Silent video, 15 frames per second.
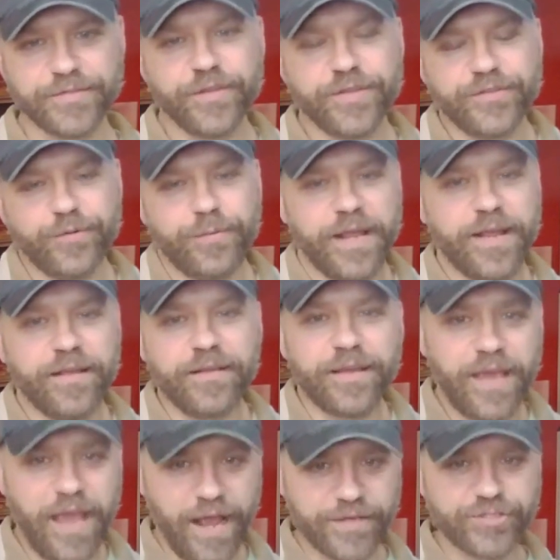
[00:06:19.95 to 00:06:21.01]
So this would be
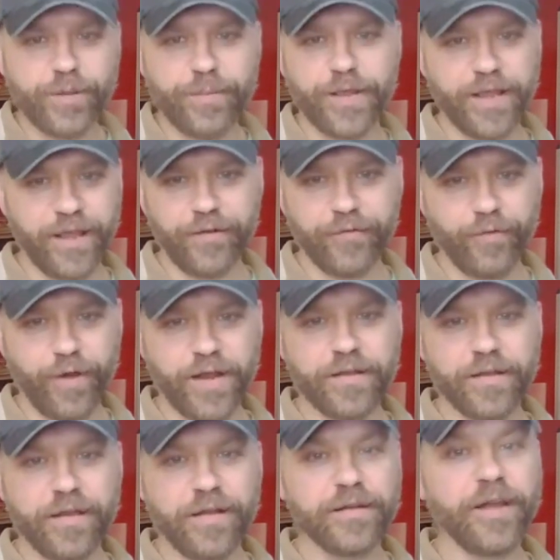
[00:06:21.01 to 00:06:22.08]
cash coming in, right?